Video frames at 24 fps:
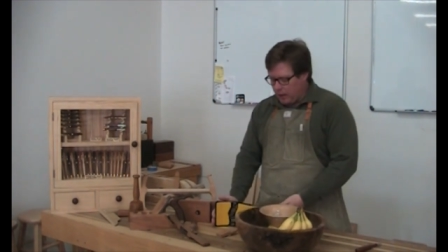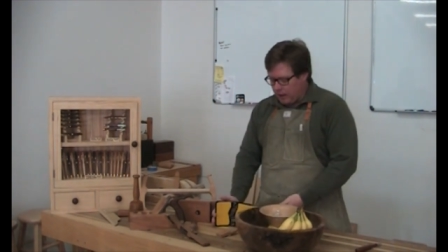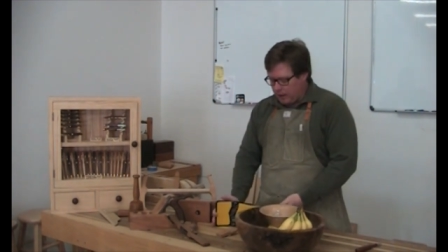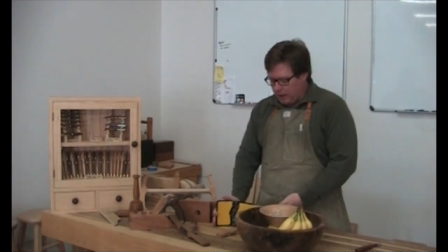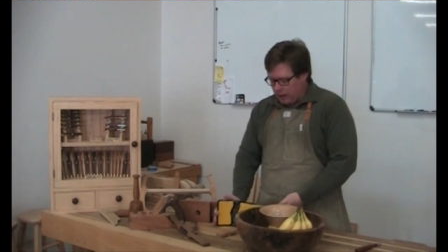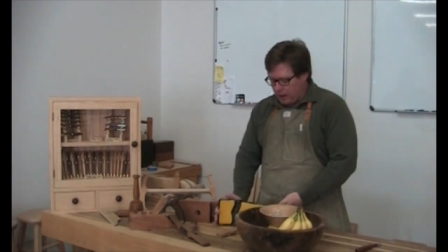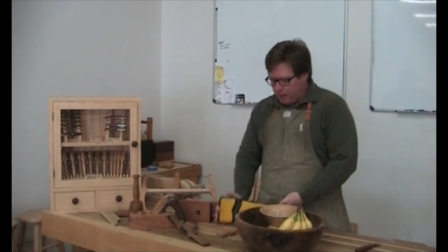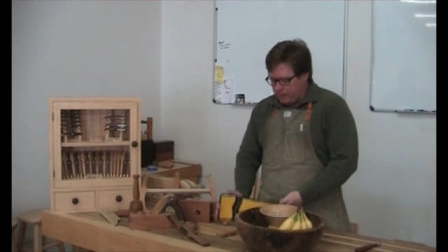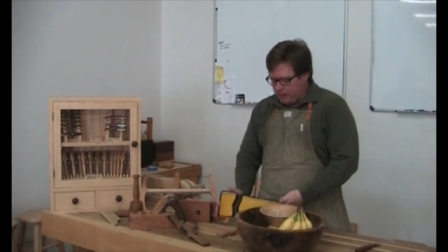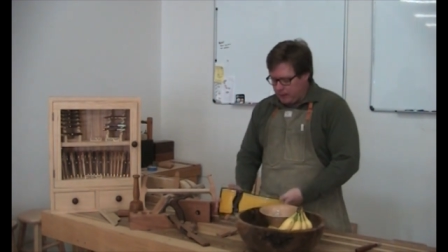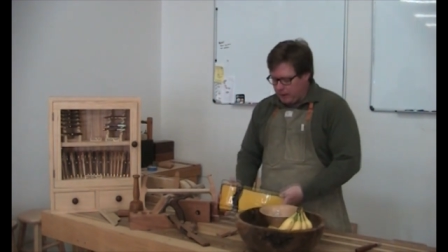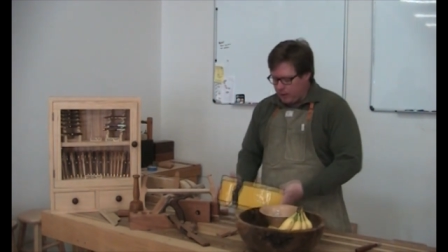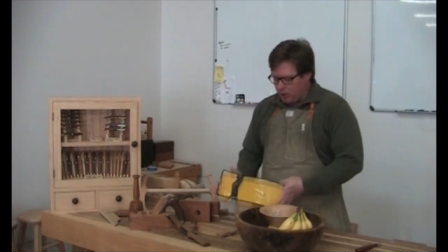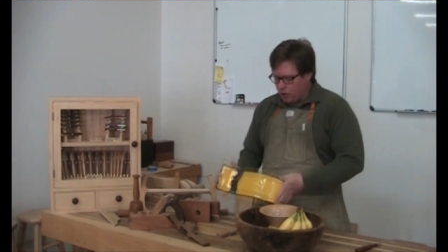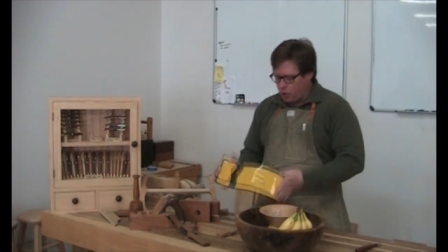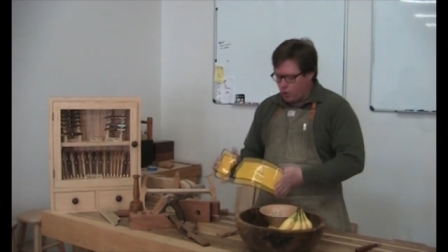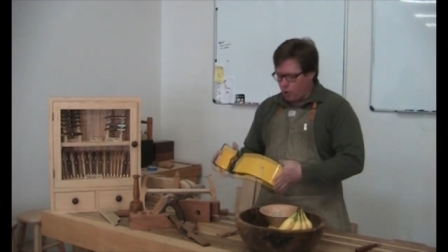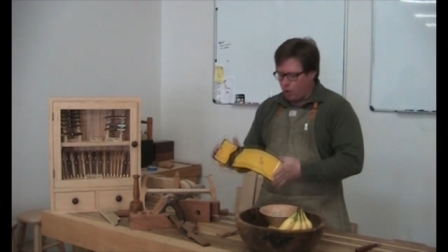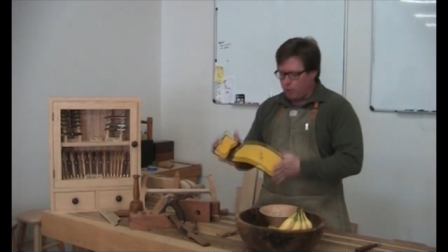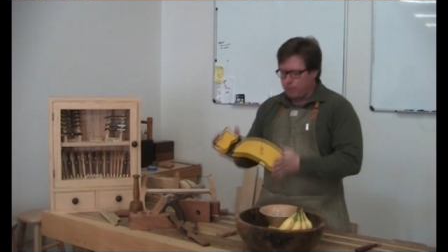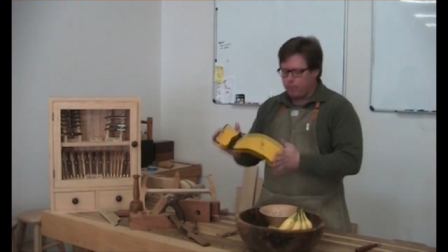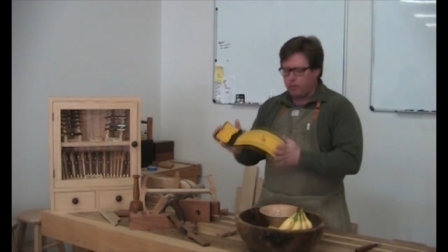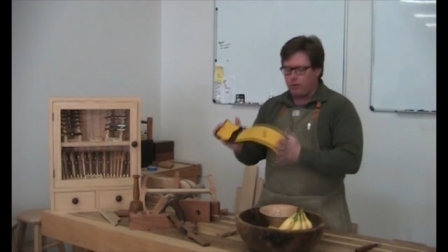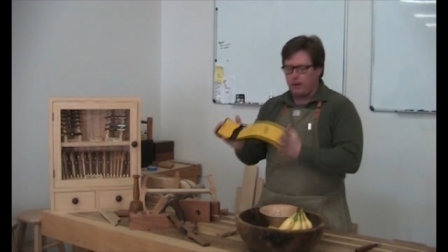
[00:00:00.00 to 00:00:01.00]
And I'll be
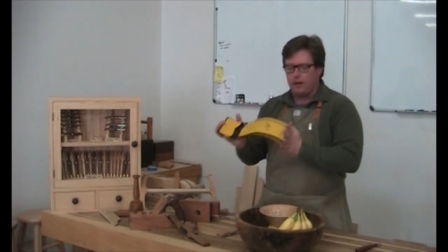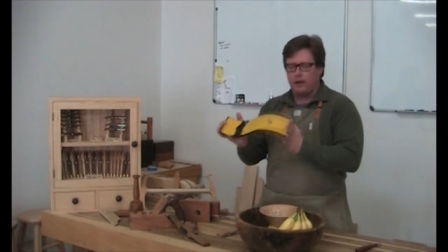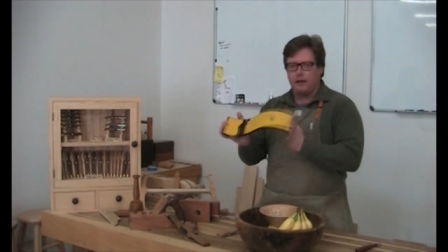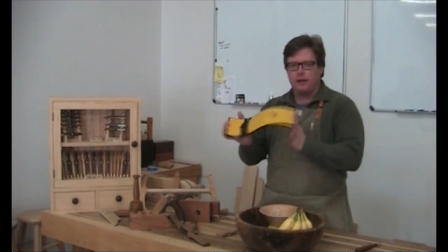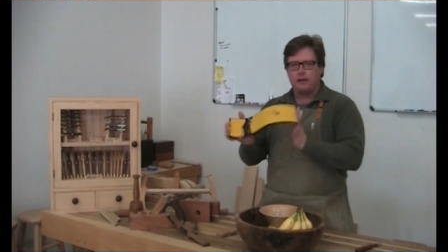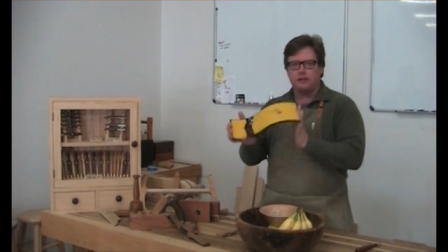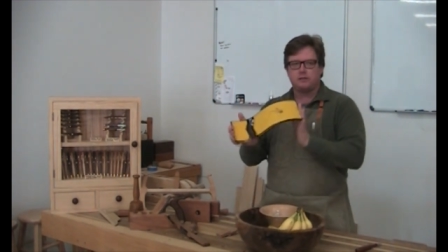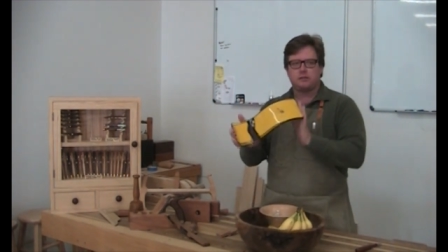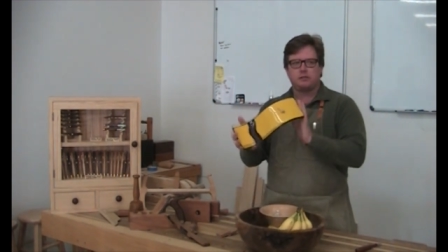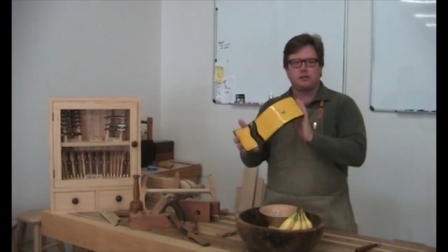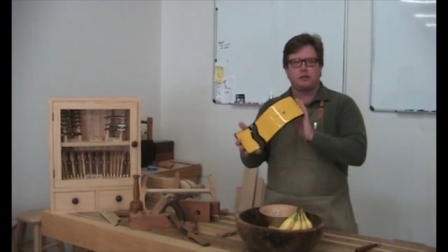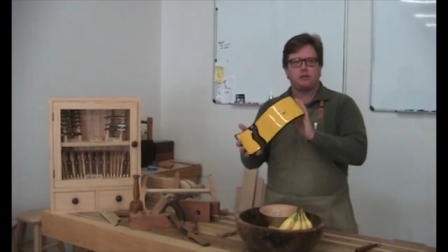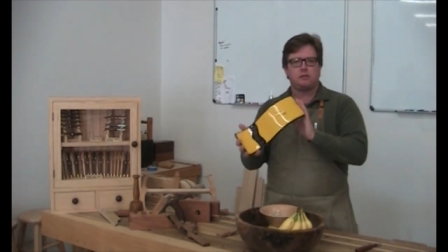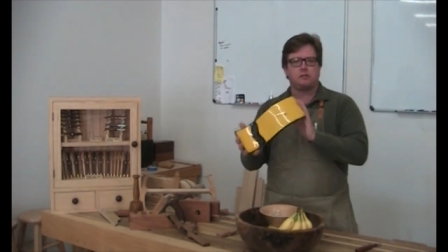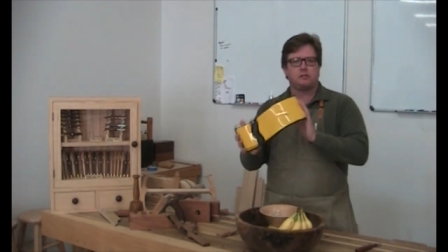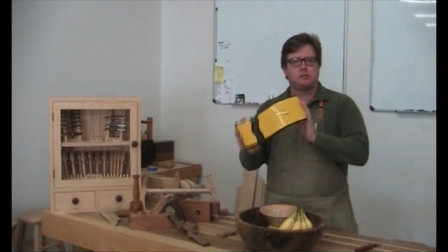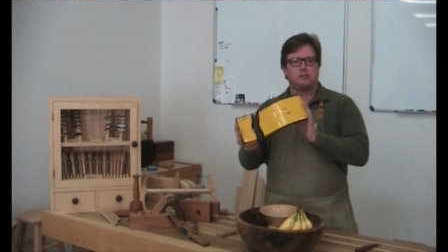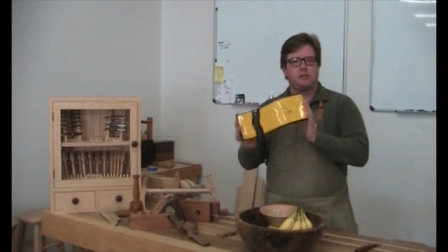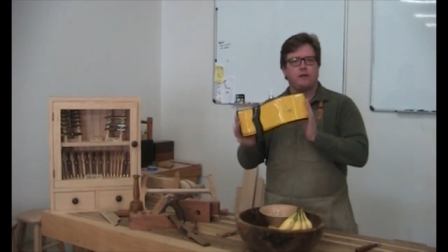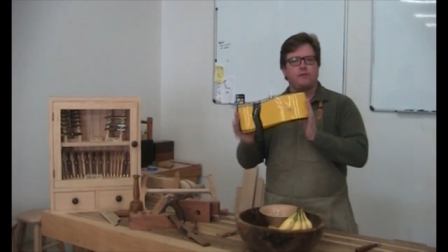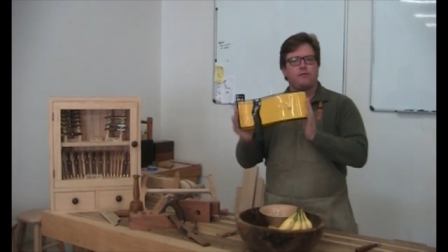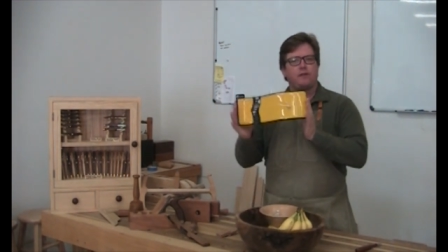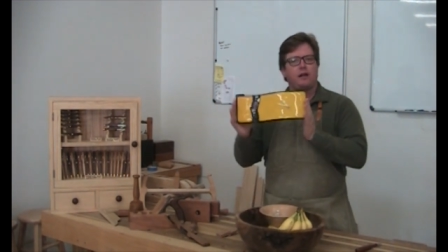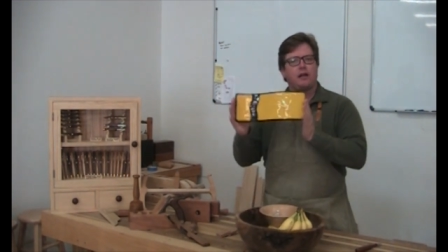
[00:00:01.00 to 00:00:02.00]
incorporating
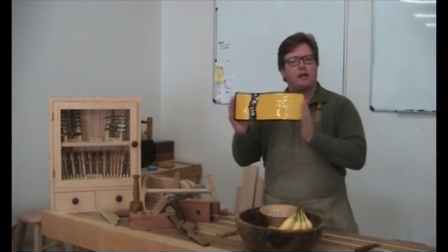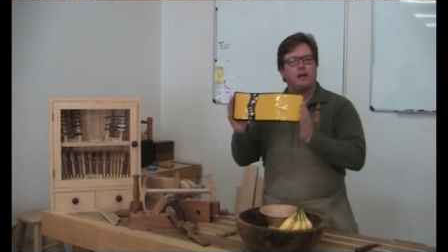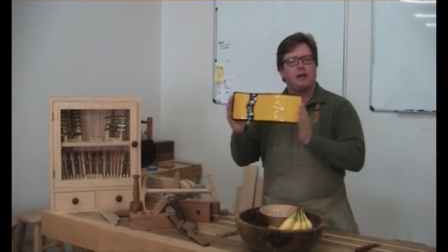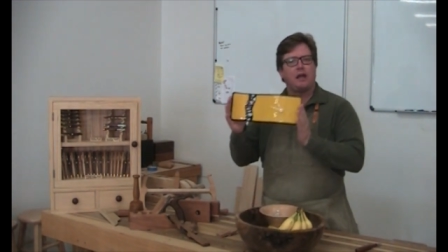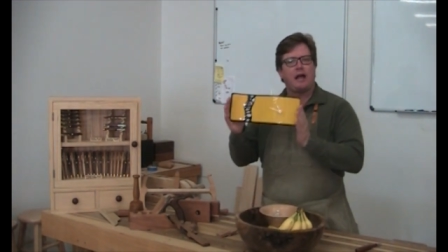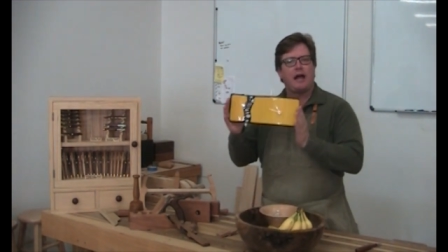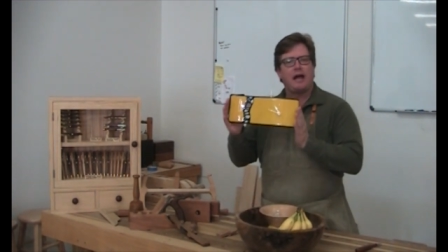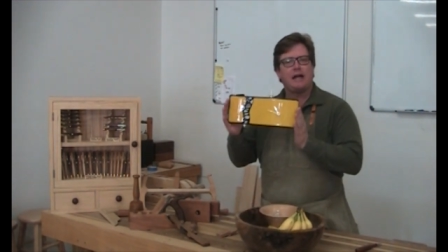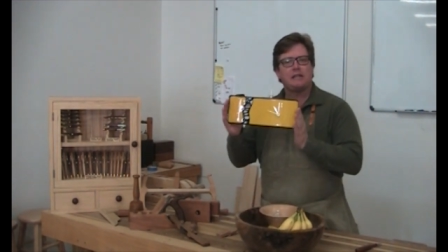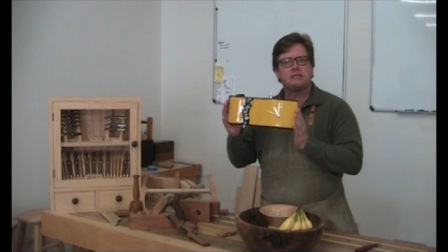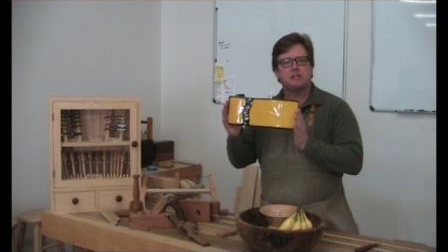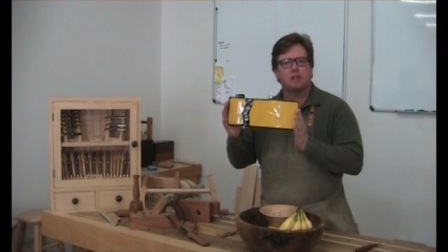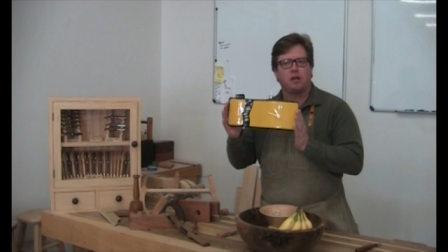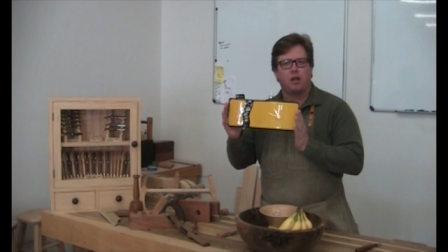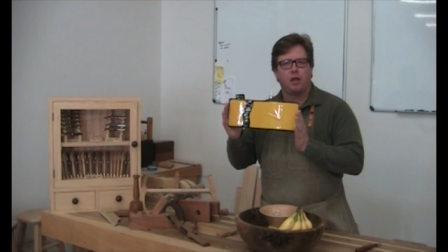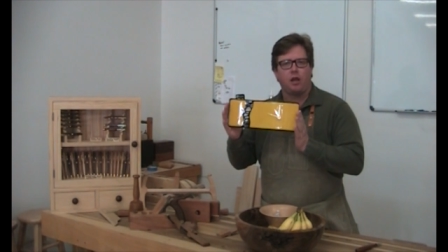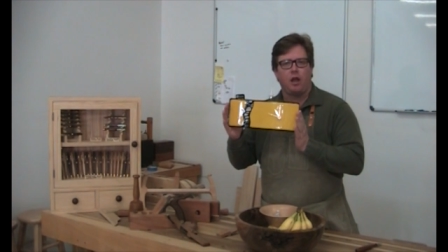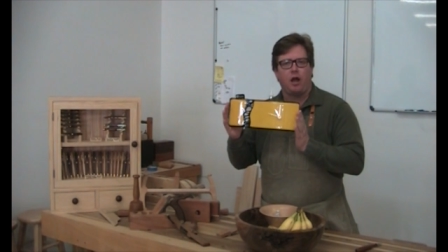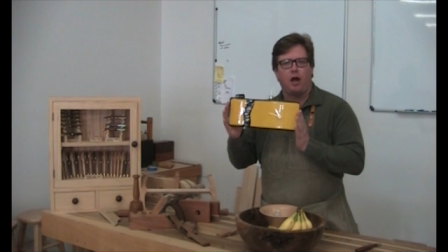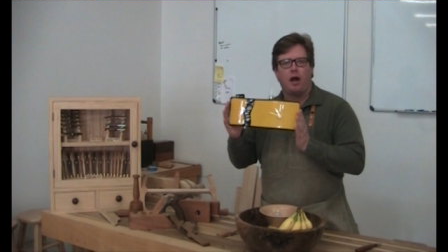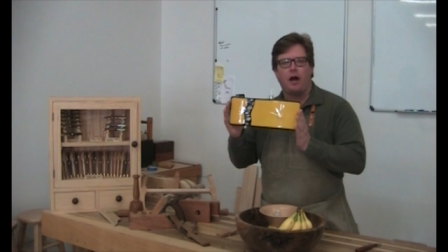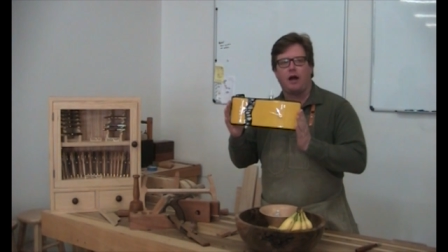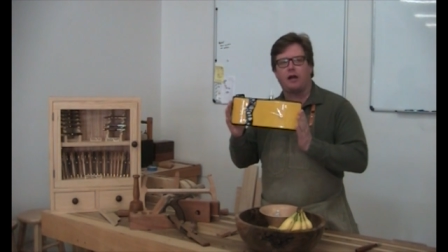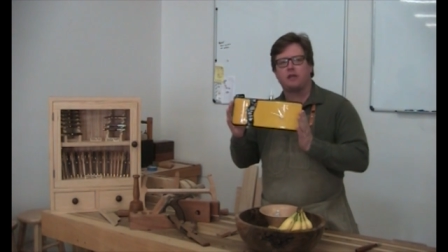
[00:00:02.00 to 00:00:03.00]
stuff like glass
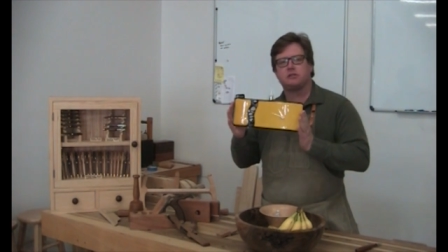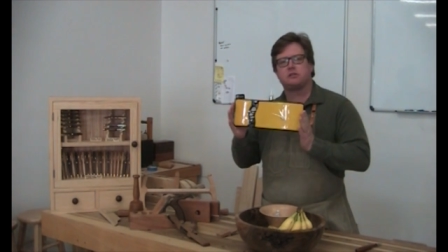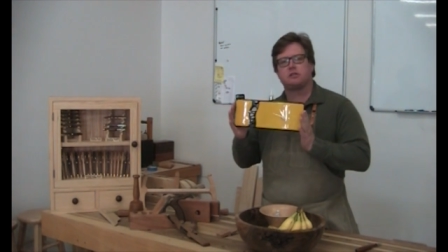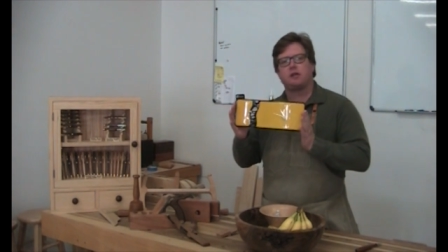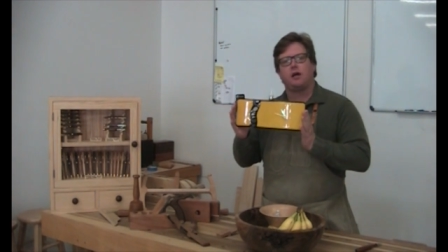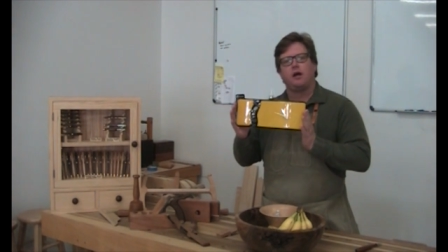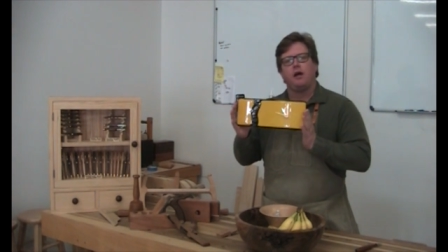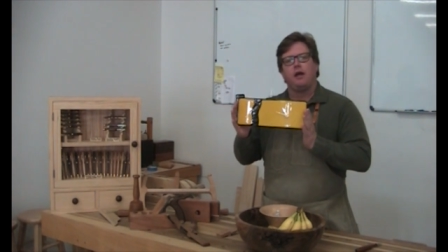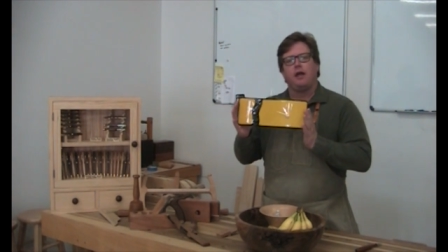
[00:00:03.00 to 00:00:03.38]
clocks